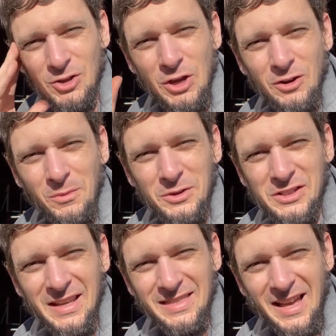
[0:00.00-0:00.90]
you can
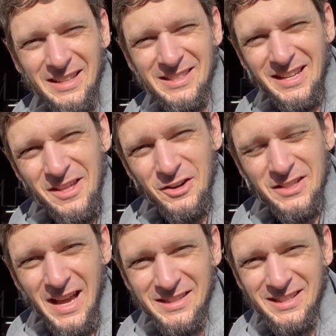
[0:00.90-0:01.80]
almost get that
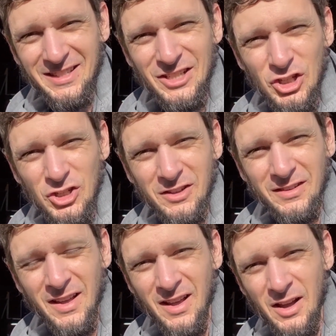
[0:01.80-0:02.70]
standard test condition